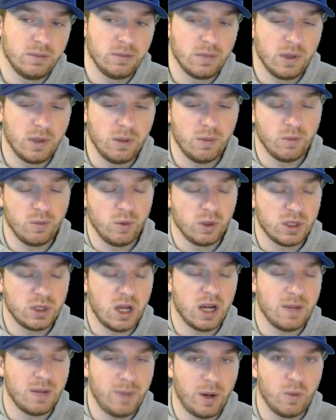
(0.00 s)
we'll
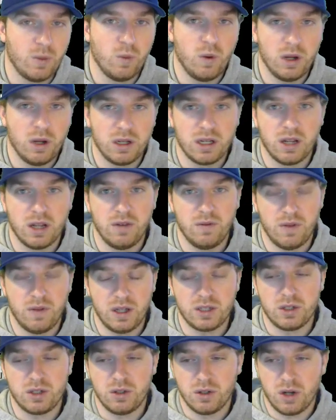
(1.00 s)
talk about what
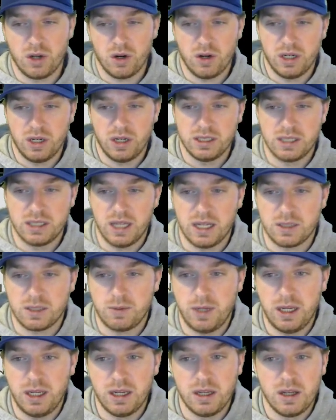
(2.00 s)
conventional current is next
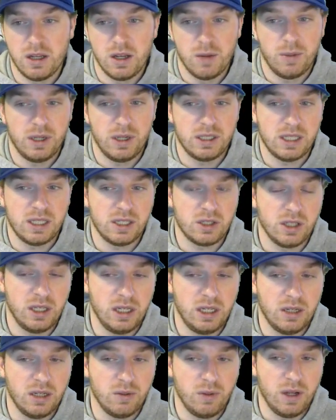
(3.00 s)
week, but
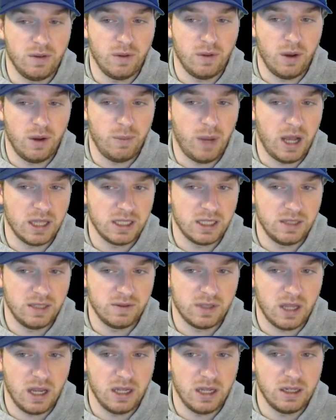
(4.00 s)
essentially we have a positive
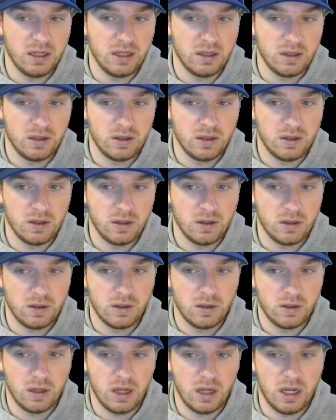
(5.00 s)
side,
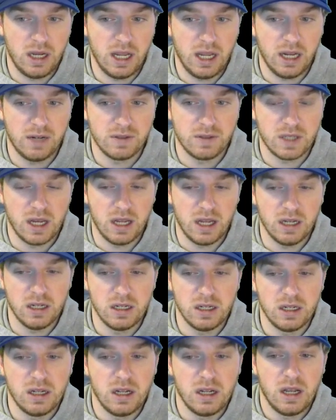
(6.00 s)
a negative side,
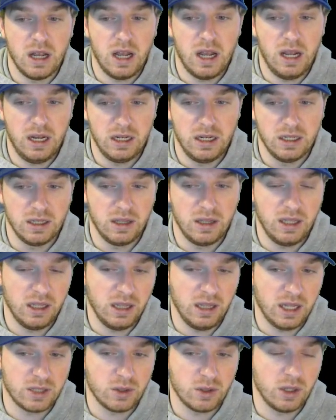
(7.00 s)
and the
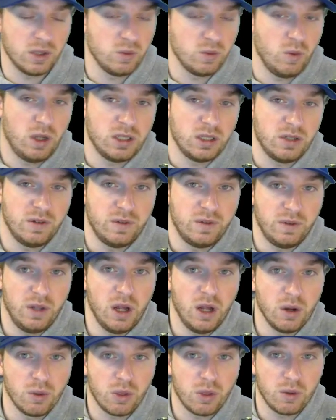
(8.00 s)
electrons want to
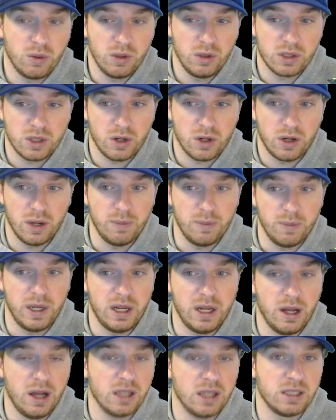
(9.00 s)
flow through the circuit
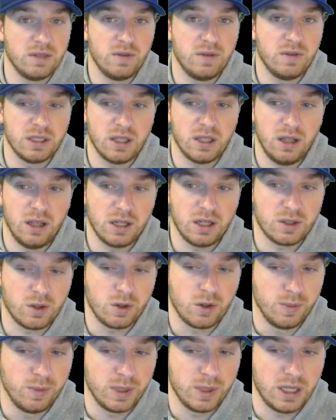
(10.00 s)
because of this
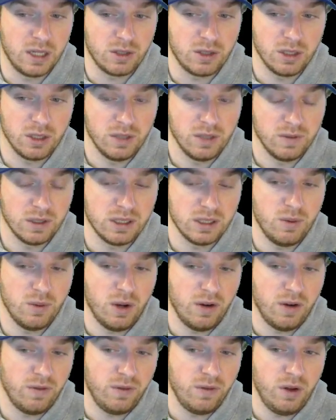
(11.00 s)
electrical potential difference. They
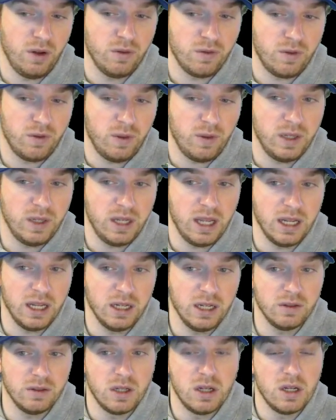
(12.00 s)
want to flow from the
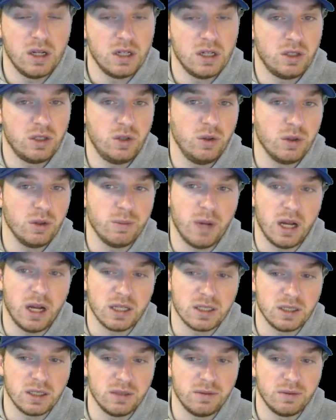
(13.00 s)
negative to the
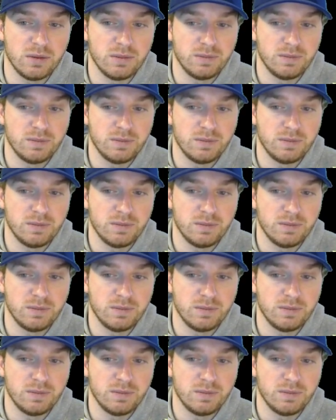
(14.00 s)
positive.